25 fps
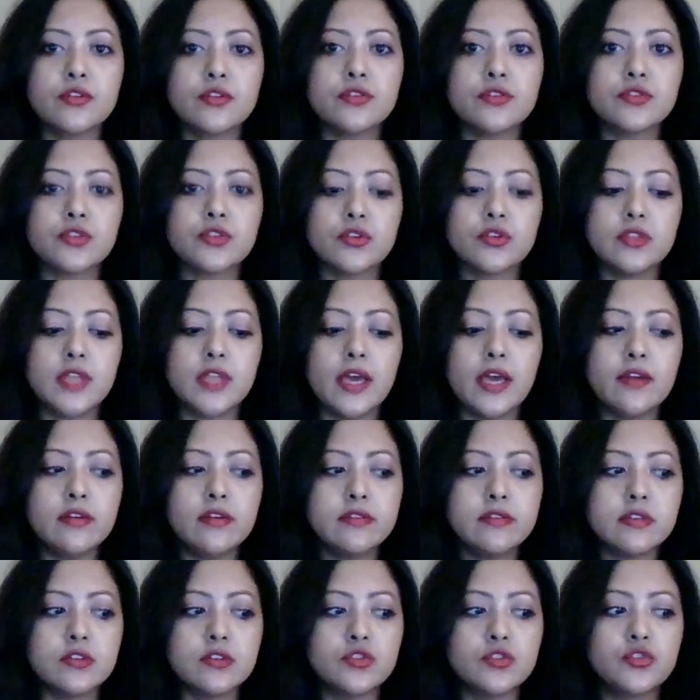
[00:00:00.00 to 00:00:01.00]
So there
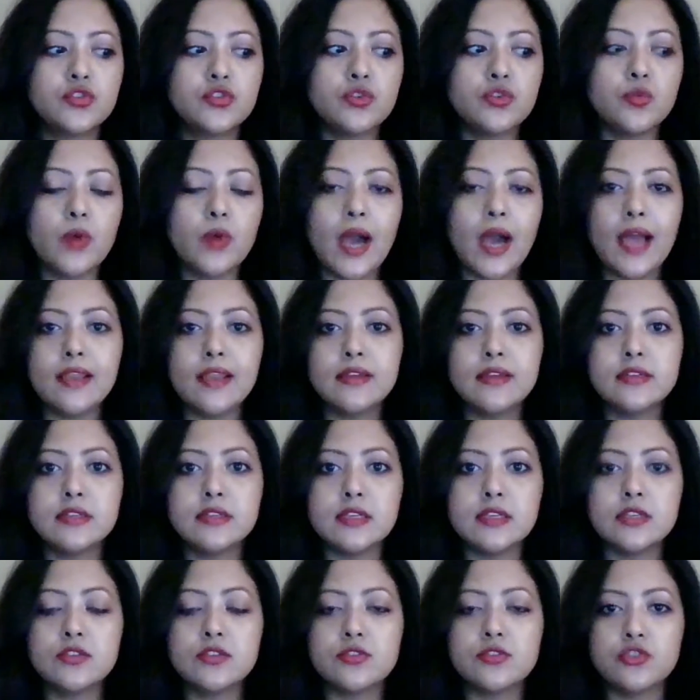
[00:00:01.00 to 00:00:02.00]
is a
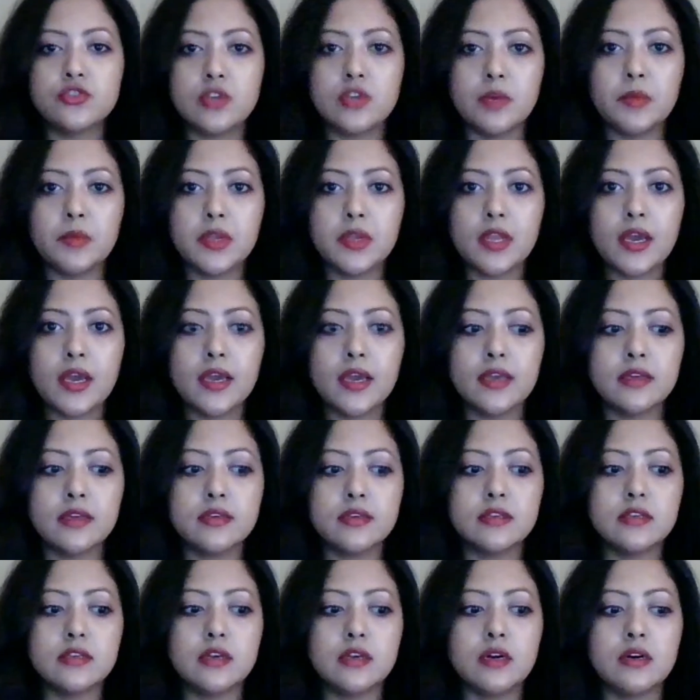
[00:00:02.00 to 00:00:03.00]
duality to
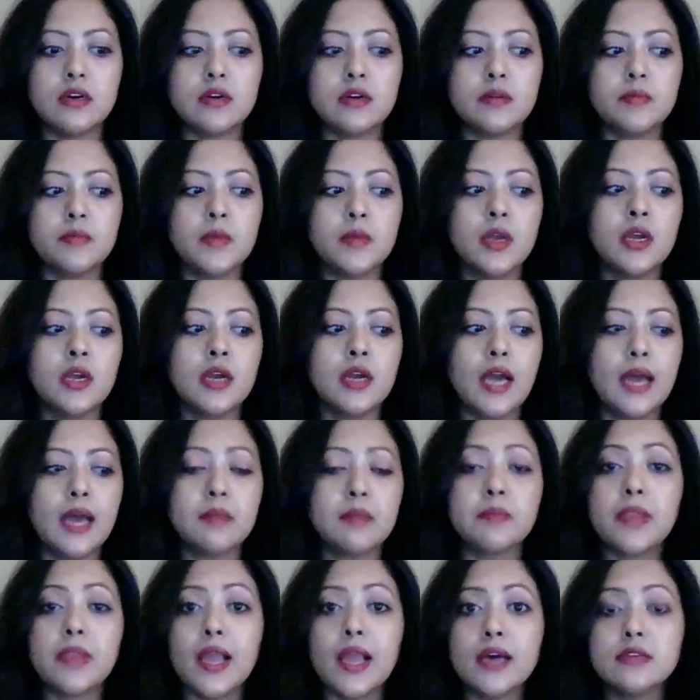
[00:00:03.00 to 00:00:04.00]
Gemini,
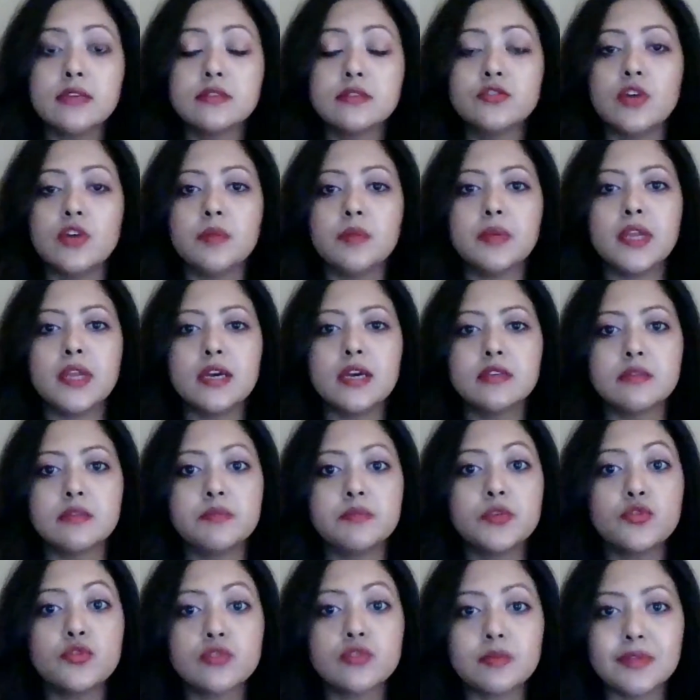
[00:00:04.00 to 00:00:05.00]
and plus Gemini is a
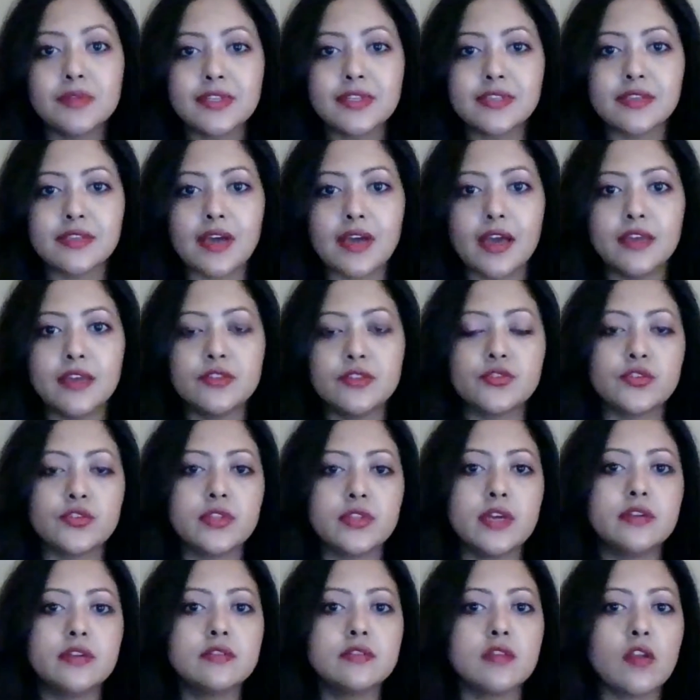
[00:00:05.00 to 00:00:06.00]
mutable sign, so
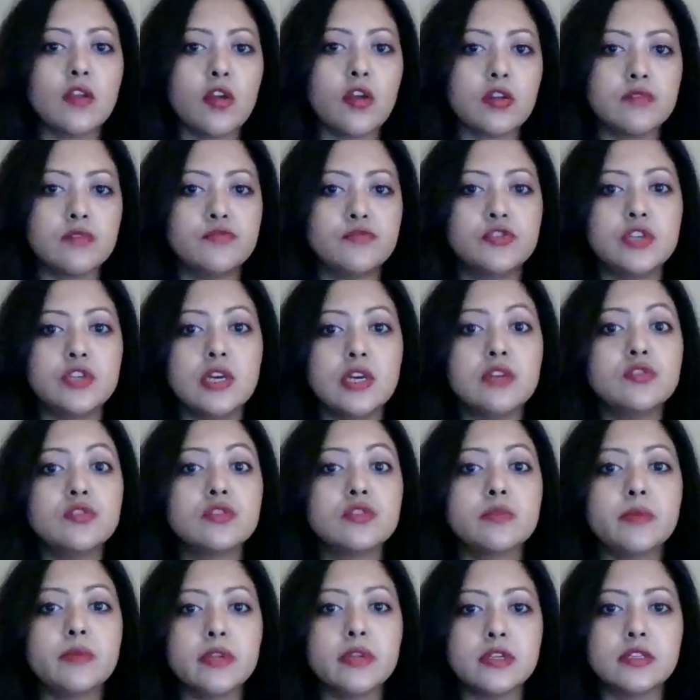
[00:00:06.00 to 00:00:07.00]
there is a lot of
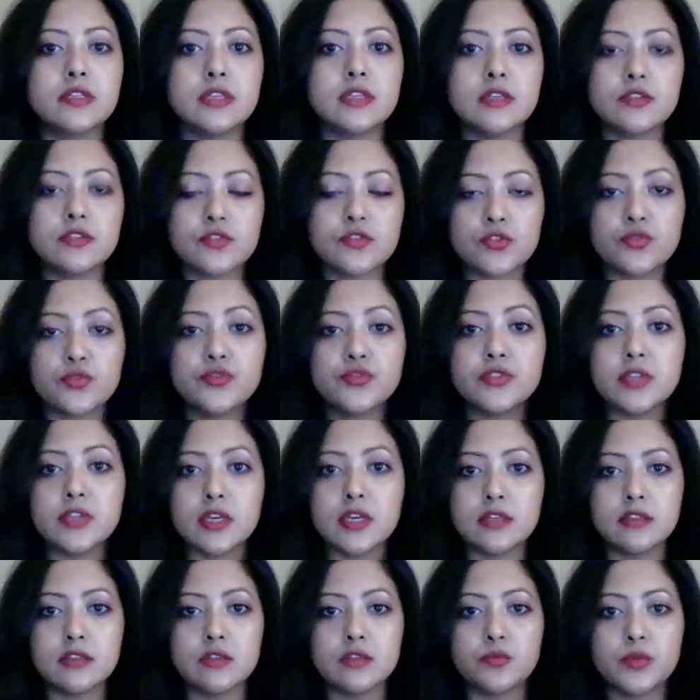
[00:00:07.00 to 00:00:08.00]
changeability
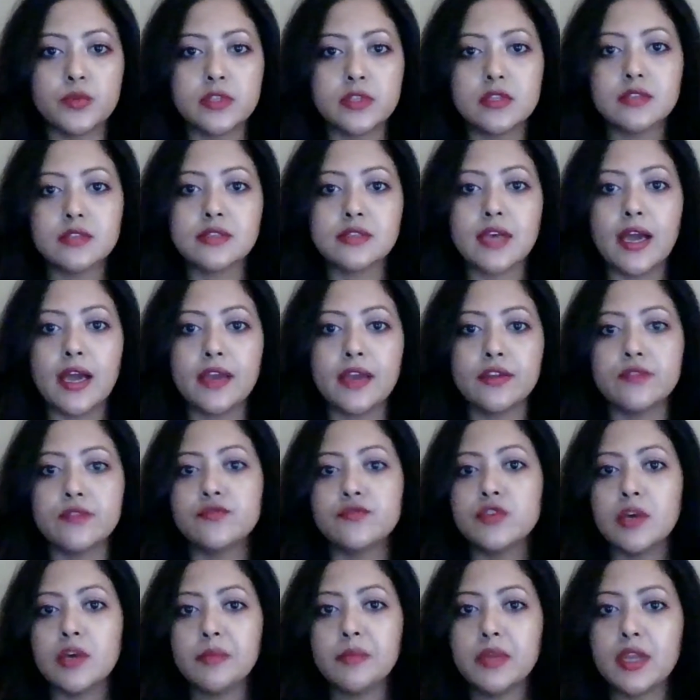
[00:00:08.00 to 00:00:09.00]
associated with the sign of
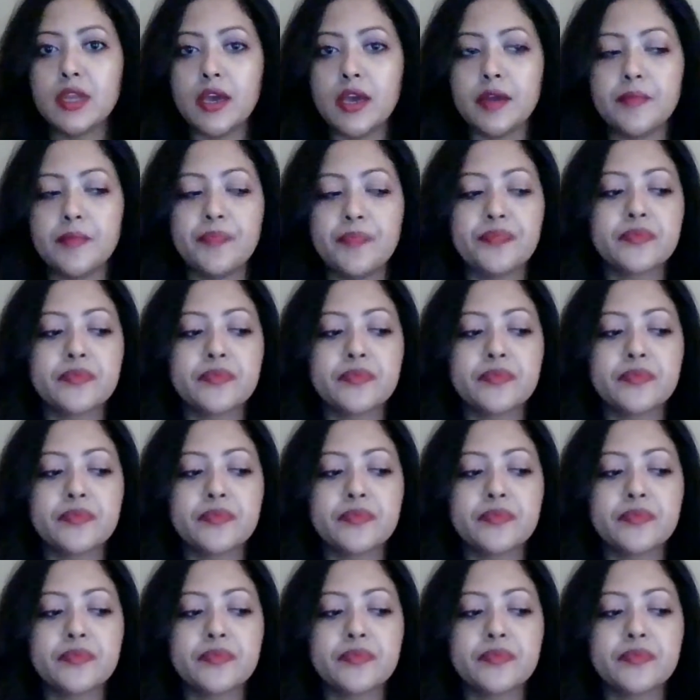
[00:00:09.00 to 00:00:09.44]
Gemini.